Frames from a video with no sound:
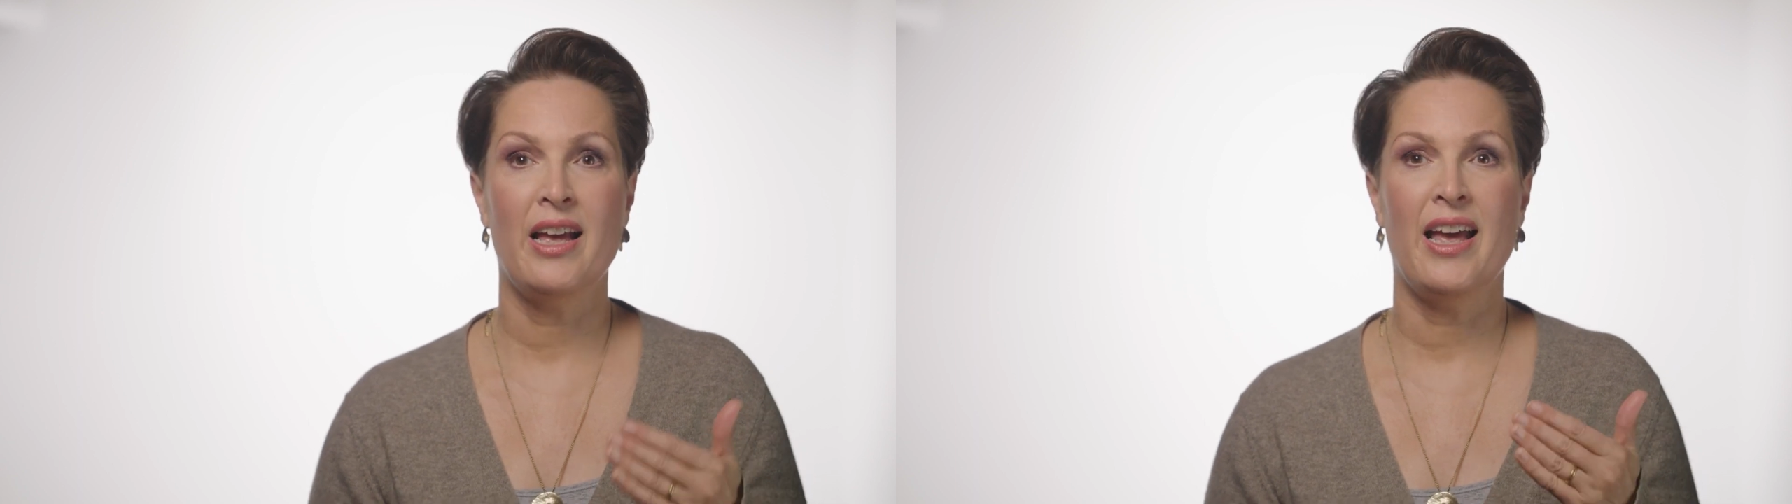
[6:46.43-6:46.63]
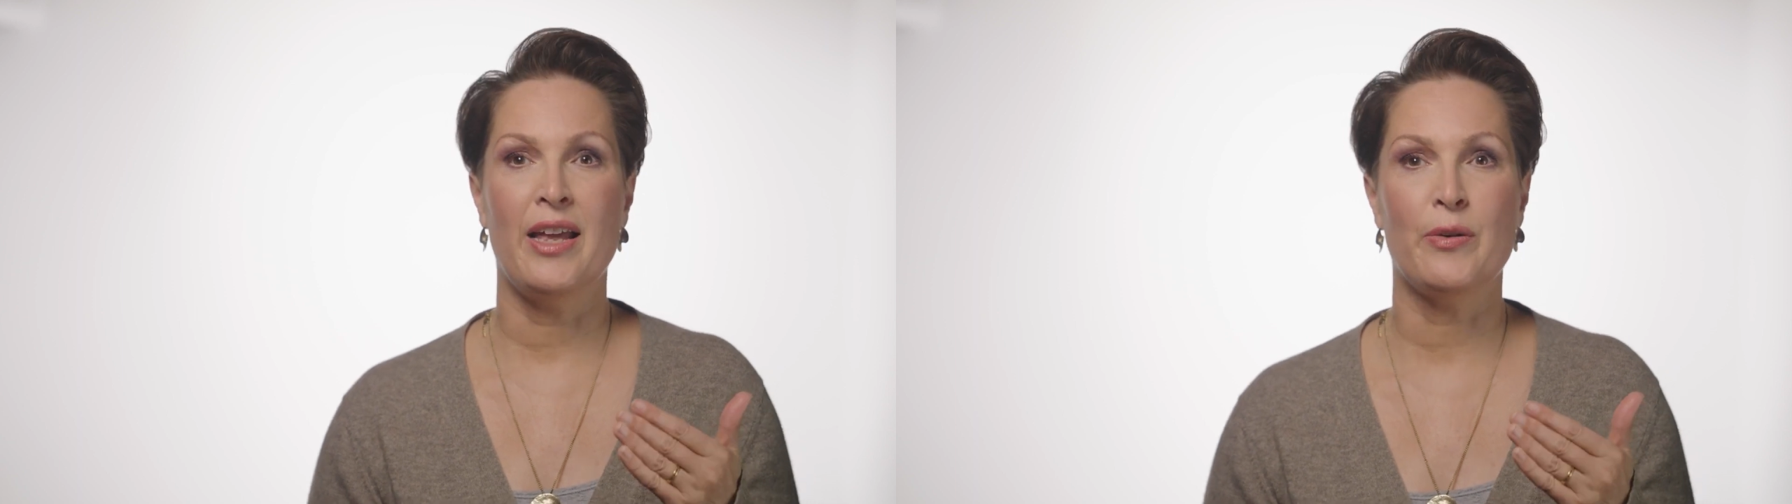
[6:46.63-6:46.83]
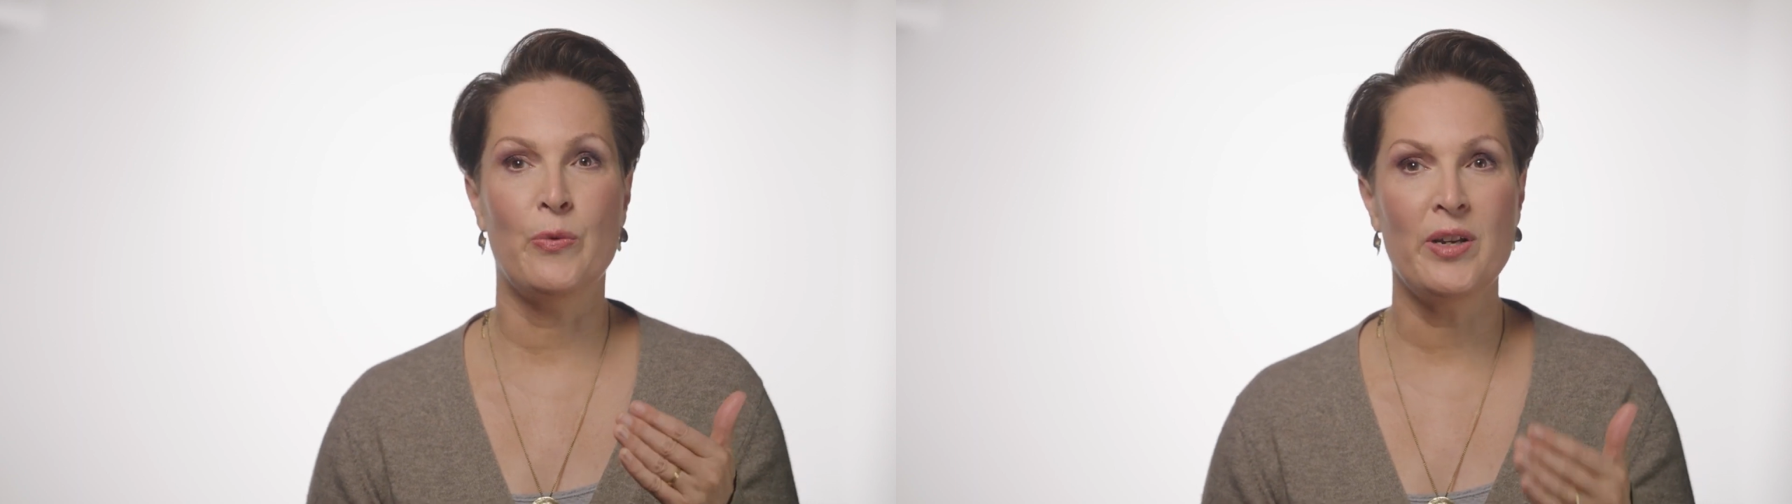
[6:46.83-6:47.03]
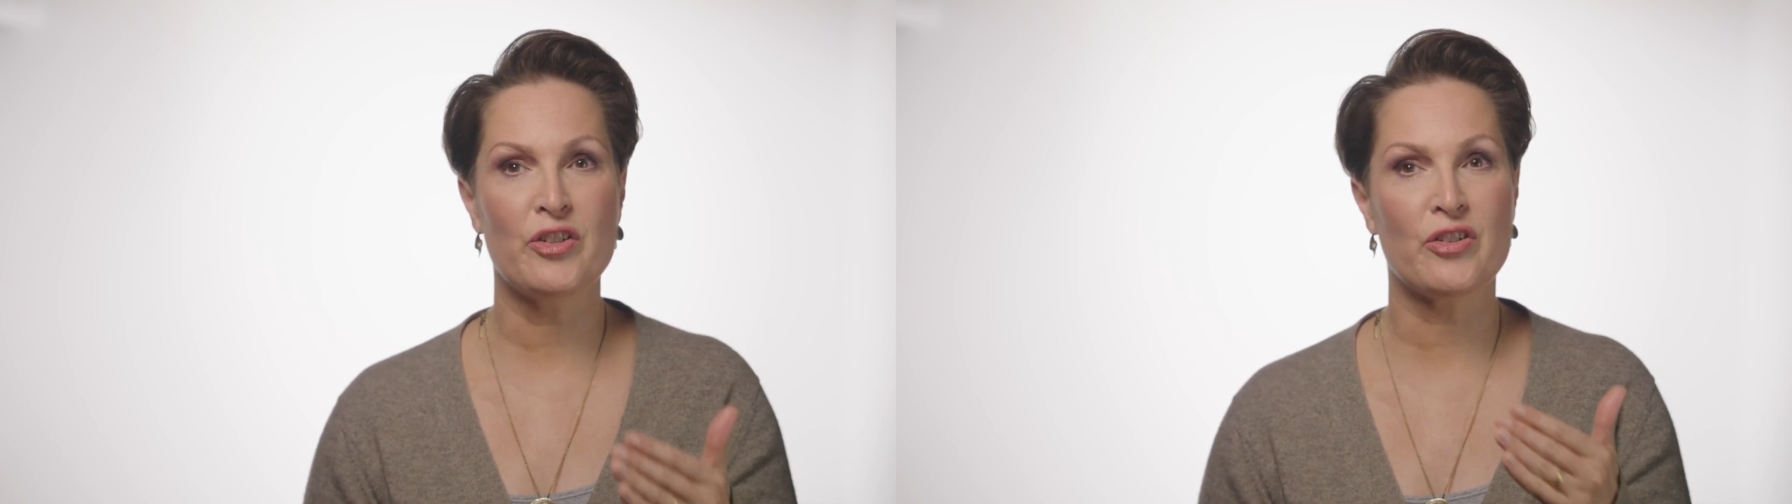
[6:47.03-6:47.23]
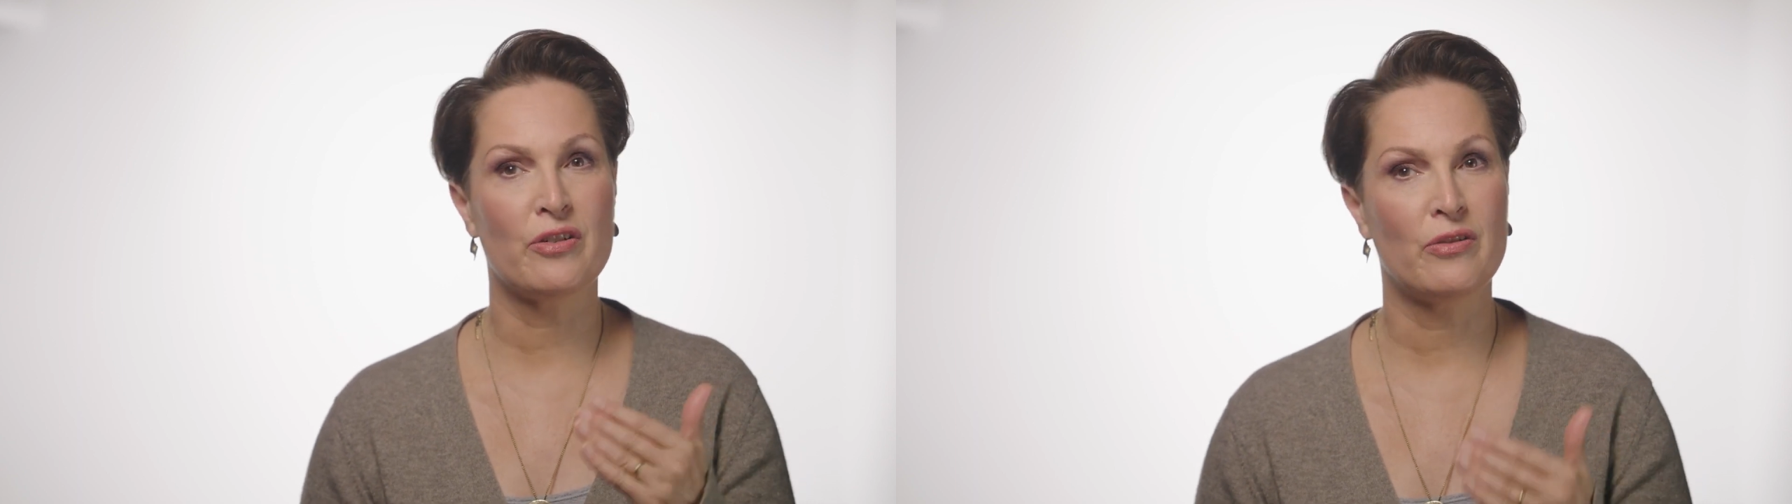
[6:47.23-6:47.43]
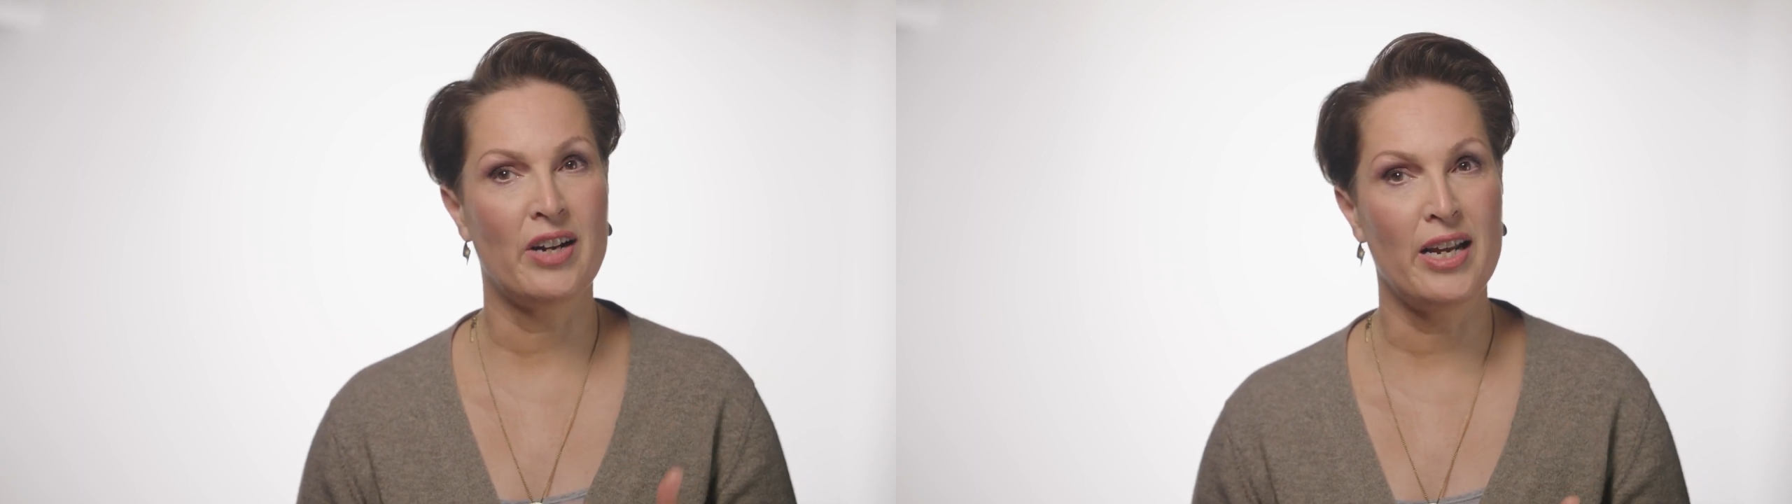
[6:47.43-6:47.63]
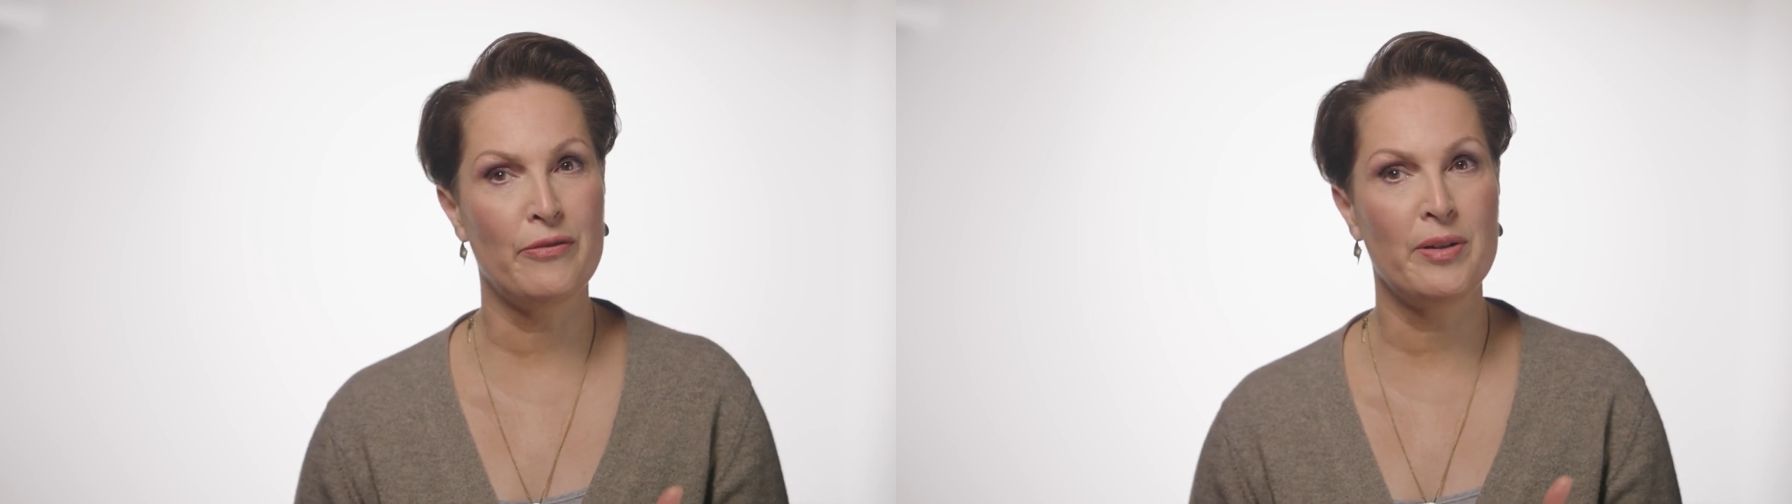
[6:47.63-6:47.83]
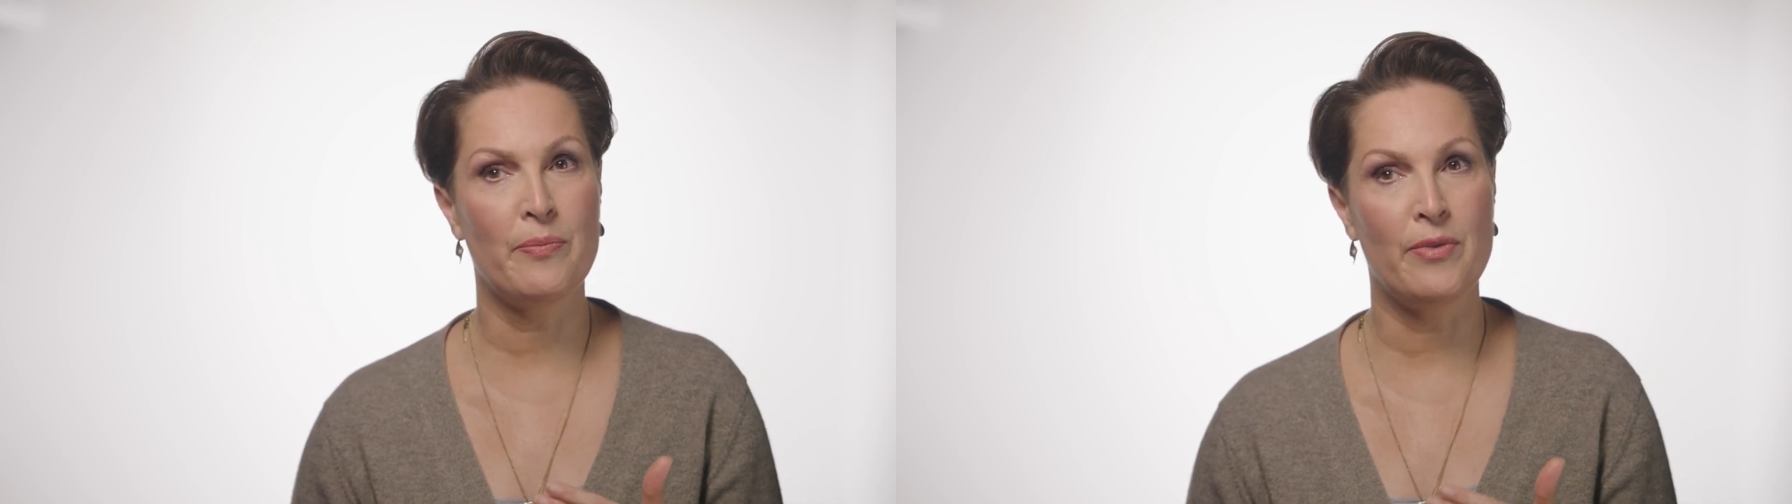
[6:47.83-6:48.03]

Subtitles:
and which raven